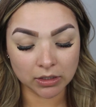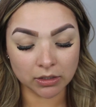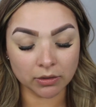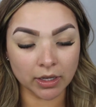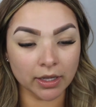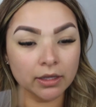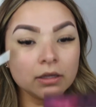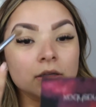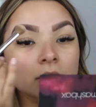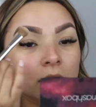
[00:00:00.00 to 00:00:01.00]
Okay.
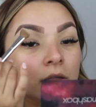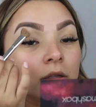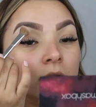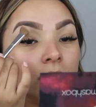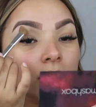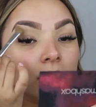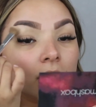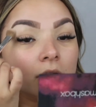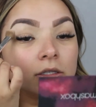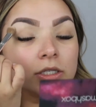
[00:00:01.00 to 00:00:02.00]

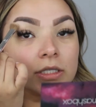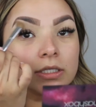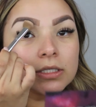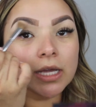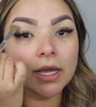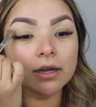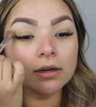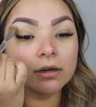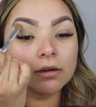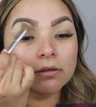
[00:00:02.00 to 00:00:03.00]
And just set
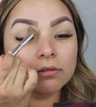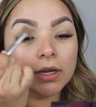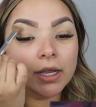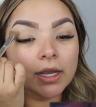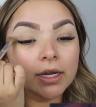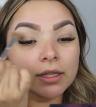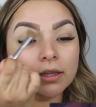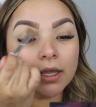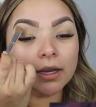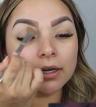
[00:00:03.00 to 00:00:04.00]
right in
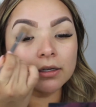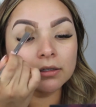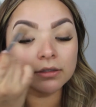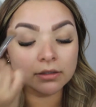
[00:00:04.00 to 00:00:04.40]
there.